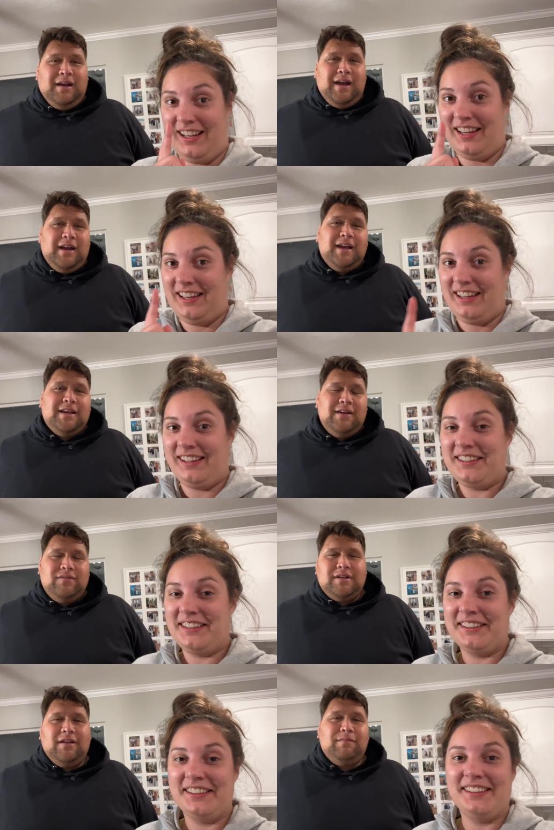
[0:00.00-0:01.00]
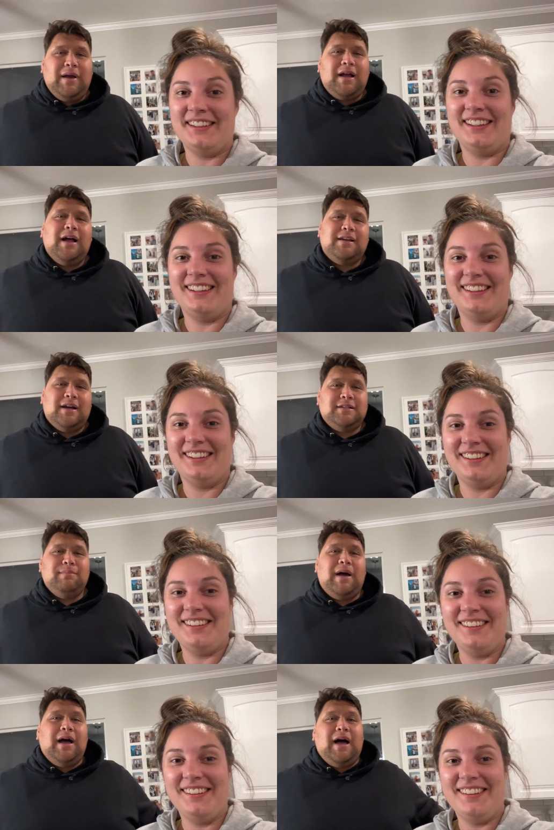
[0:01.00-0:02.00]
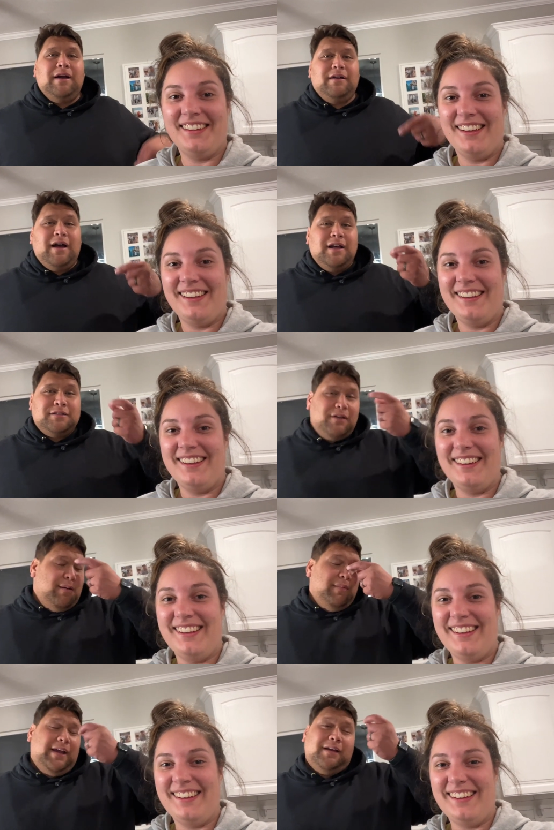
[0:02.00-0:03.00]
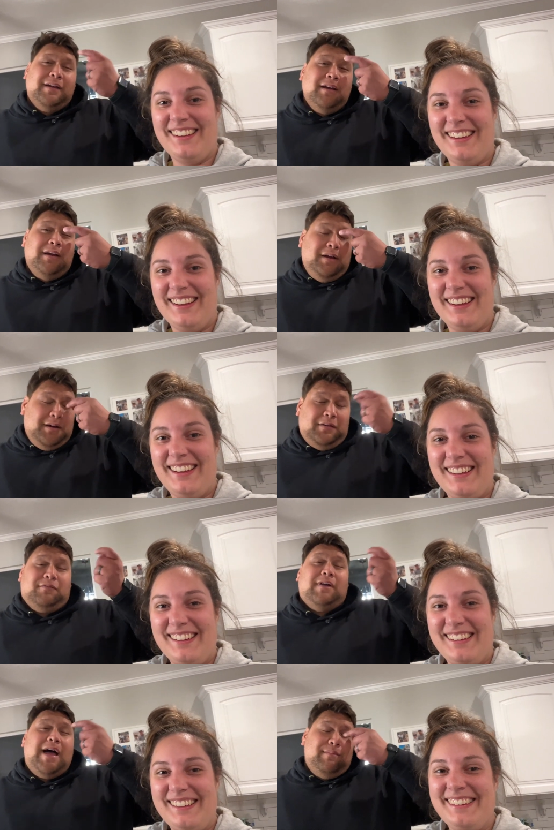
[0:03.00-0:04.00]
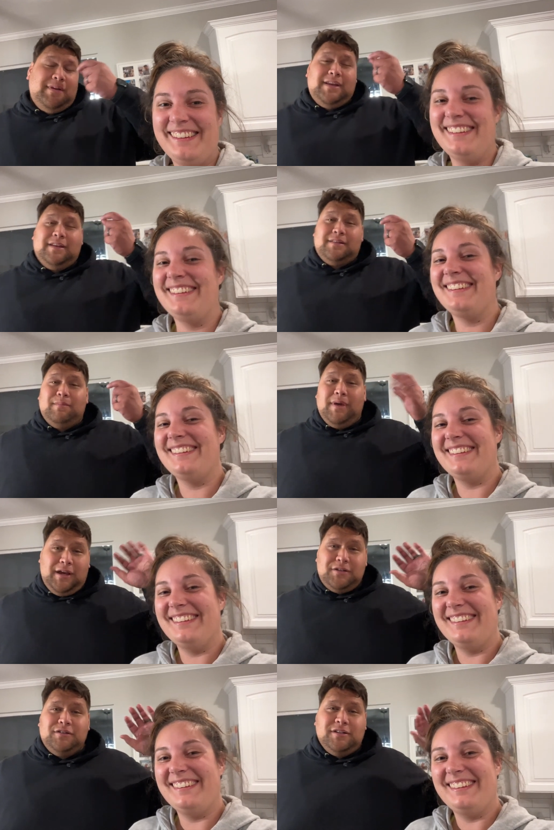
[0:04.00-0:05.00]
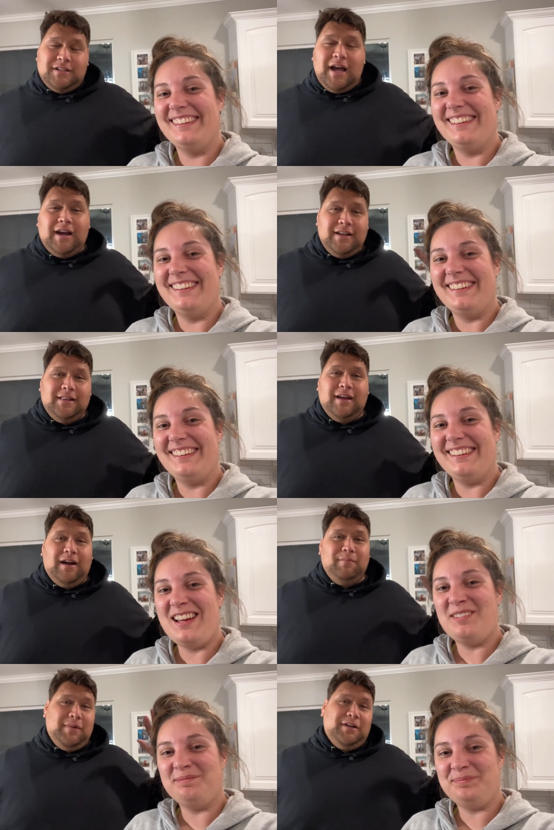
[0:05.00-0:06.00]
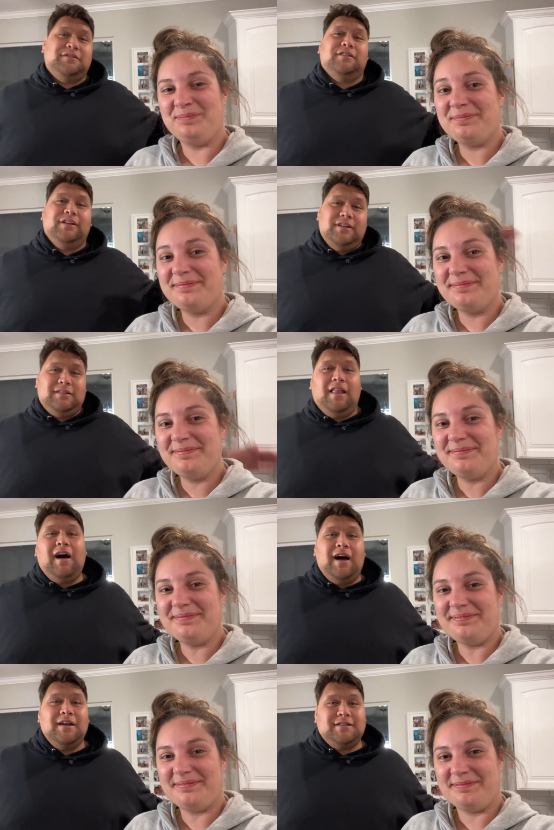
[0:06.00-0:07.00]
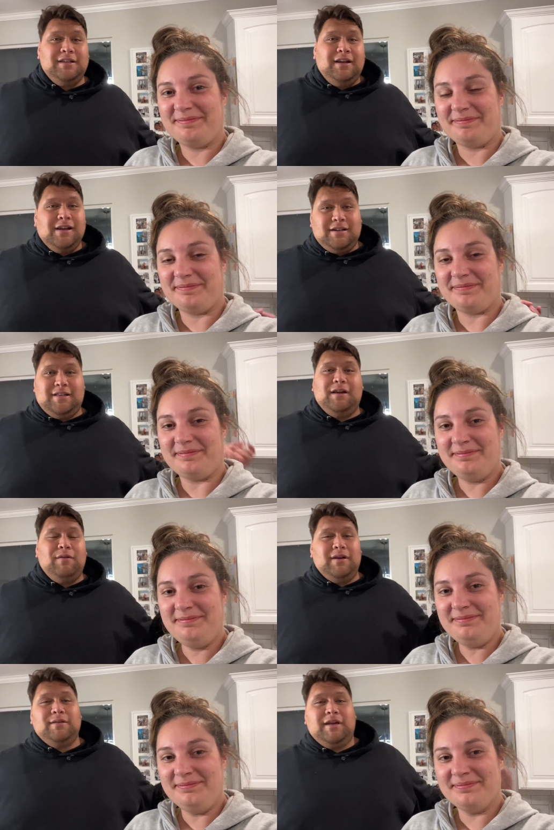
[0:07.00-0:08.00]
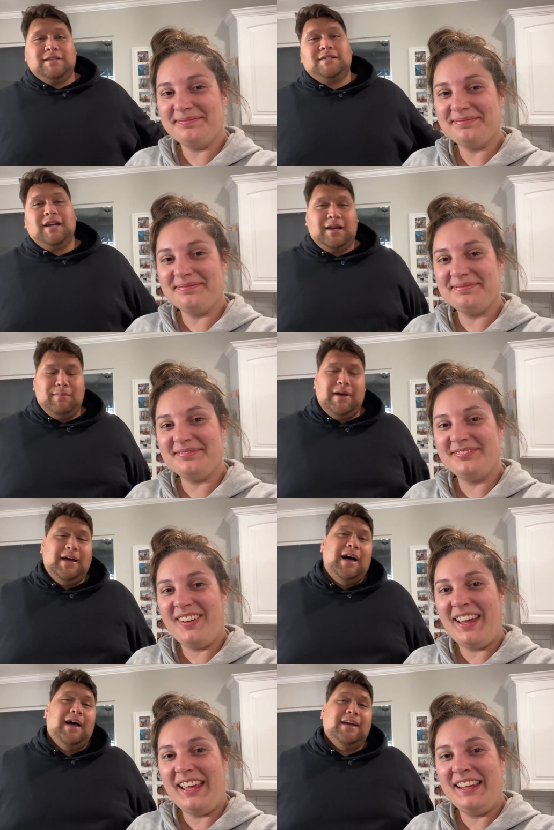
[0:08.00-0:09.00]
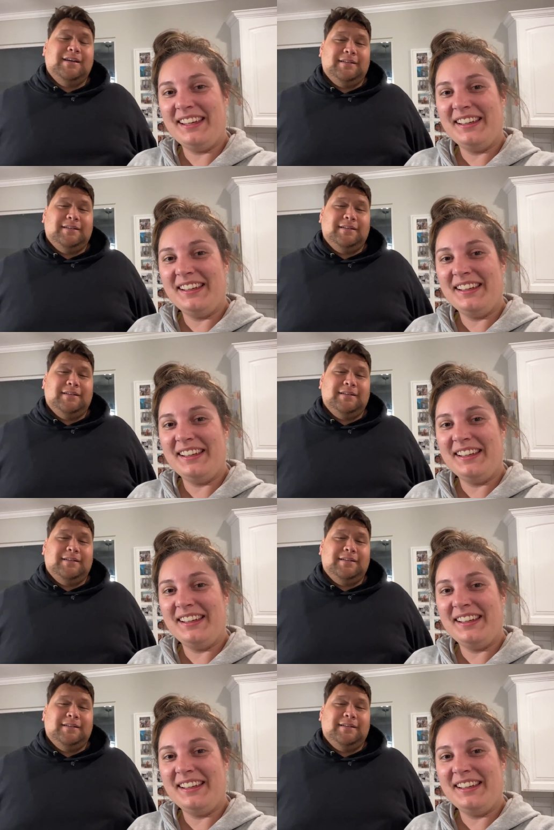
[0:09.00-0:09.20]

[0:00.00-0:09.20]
Speaker 1: And I can never tell if my contact's in my eye or not. So I'm like grabbing it to make sure it's not in there and make sure it is lost. Because I don't want it to get stuck in my eye.